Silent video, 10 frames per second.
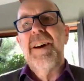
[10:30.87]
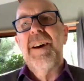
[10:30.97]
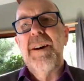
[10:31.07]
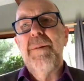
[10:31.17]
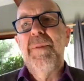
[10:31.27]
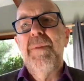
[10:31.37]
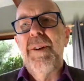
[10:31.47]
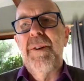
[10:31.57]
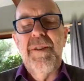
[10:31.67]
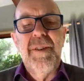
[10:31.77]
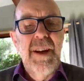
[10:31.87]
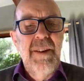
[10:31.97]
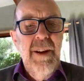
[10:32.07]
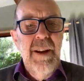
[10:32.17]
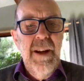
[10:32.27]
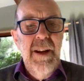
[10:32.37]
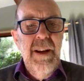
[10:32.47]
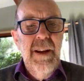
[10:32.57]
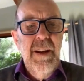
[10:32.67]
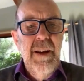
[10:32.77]
Not to have
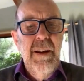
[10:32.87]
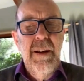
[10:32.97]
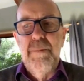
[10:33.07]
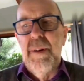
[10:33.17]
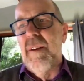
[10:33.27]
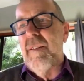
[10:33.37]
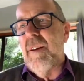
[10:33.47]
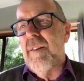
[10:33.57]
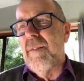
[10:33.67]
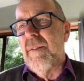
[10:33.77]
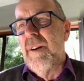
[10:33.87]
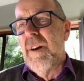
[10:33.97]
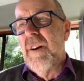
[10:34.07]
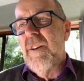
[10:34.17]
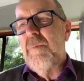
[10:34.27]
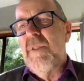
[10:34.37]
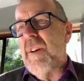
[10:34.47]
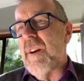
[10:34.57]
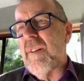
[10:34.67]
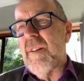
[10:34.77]
any ability to
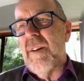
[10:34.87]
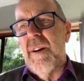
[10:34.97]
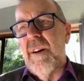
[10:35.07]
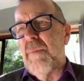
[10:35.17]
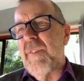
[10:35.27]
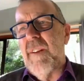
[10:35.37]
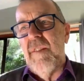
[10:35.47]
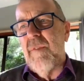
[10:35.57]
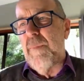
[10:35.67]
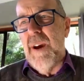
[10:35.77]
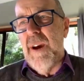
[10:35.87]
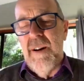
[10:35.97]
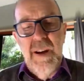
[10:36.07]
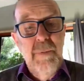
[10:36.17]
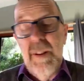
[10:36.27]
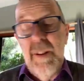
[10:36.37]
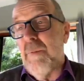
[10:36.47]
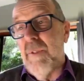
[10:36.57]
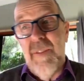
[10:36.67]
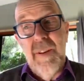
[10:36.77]
project offensive power anywhere, and
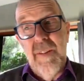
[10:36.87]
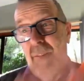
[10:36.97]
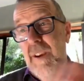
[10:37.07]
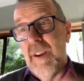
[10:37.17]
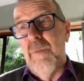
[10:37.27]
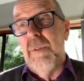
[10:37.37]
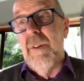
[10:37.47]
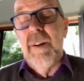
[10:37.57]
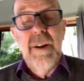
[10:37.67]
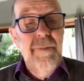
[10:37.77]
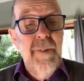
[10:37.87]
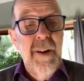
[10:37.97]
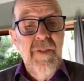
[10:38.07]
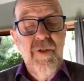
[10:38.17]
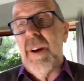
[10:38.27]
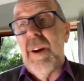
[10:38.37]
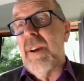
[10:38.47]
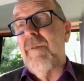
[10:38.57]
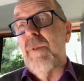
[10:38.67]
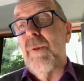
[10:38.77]
that was things like getting rid of our
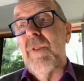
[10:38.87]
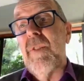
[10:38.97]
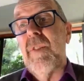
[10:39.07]
strike air force,